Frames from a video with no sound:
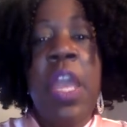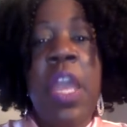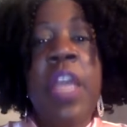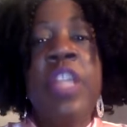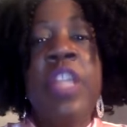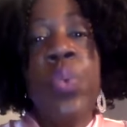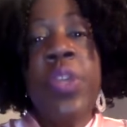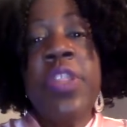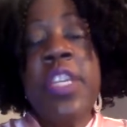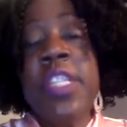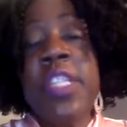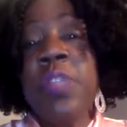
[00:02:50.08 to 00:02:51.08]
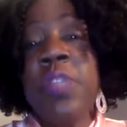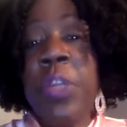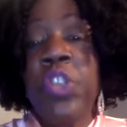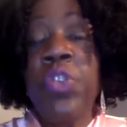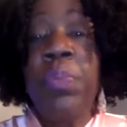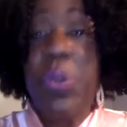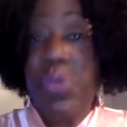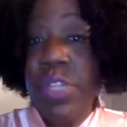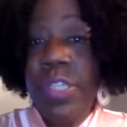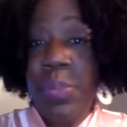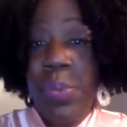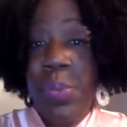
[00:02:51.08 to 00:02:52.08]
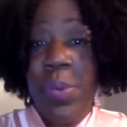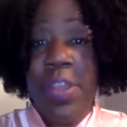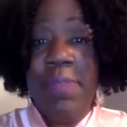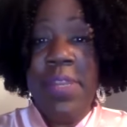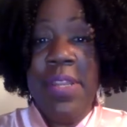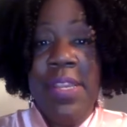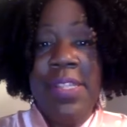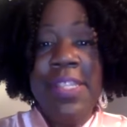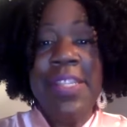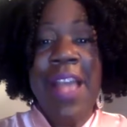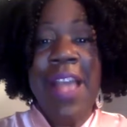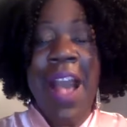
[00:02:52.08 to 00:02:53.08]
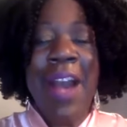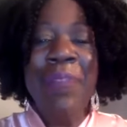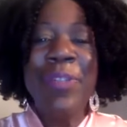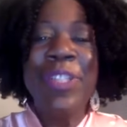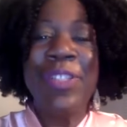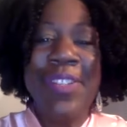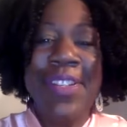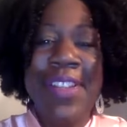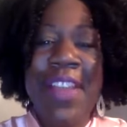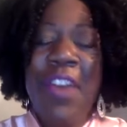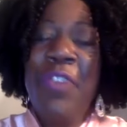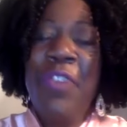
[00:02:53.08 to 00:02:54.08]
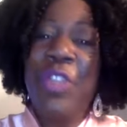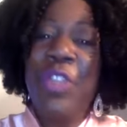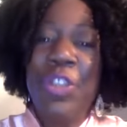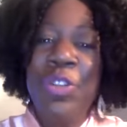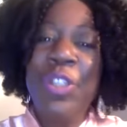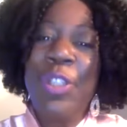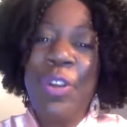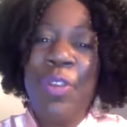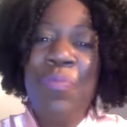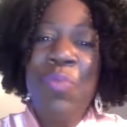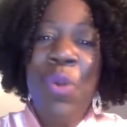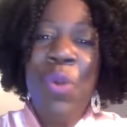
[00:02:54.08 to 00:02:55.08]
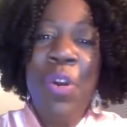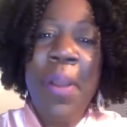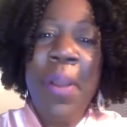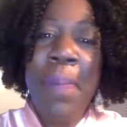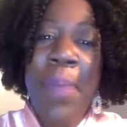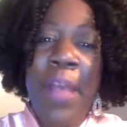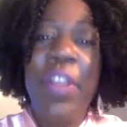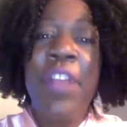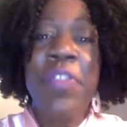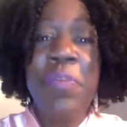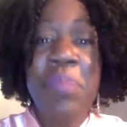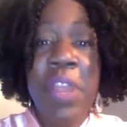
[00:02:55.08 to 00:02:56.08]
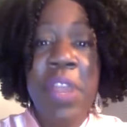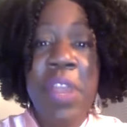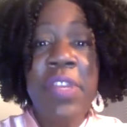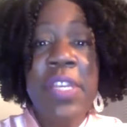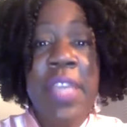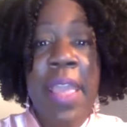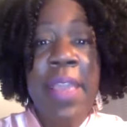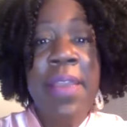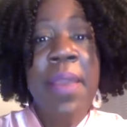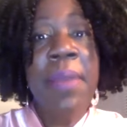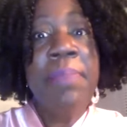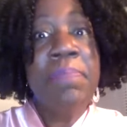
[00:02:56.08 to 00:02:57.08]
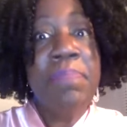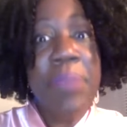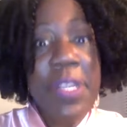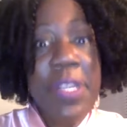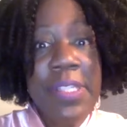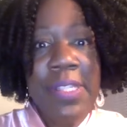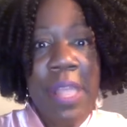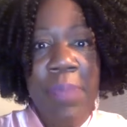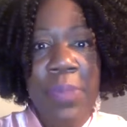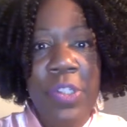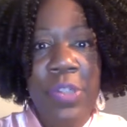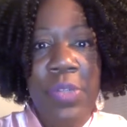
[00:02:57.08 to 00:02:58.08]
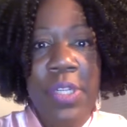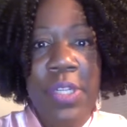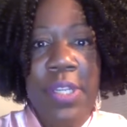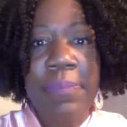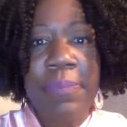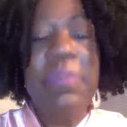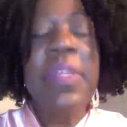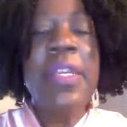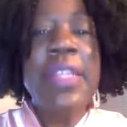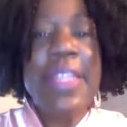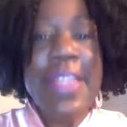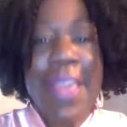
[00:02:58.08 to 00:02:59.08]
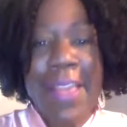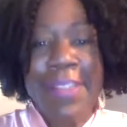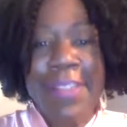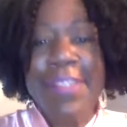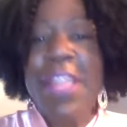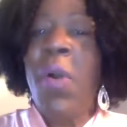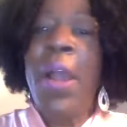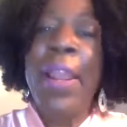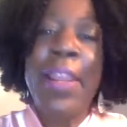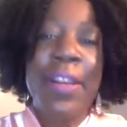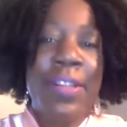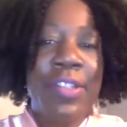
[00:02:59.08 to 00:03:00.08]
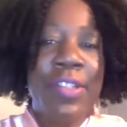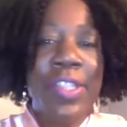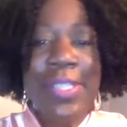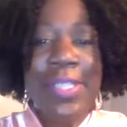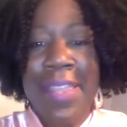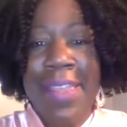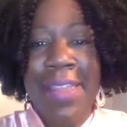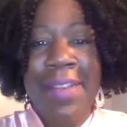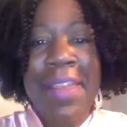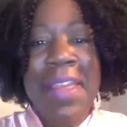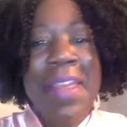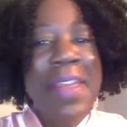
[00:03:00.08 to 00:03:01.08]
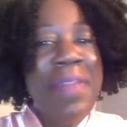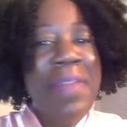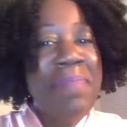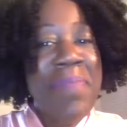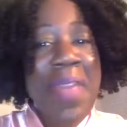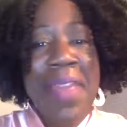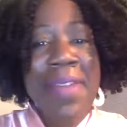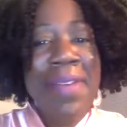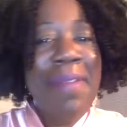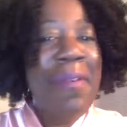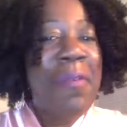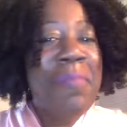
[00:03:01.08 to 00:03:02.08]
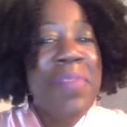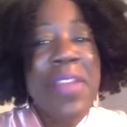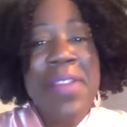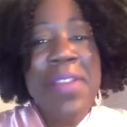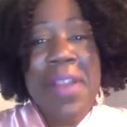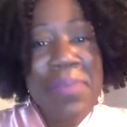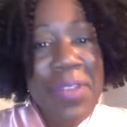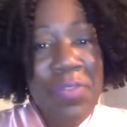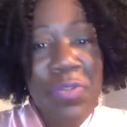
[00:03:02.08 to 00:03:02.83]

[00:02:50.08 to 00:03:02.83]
So what this special bonus appointment is an opportunity for you to learn more about the Mary Kay business opportunity. Yes, now I understand it may or may not be for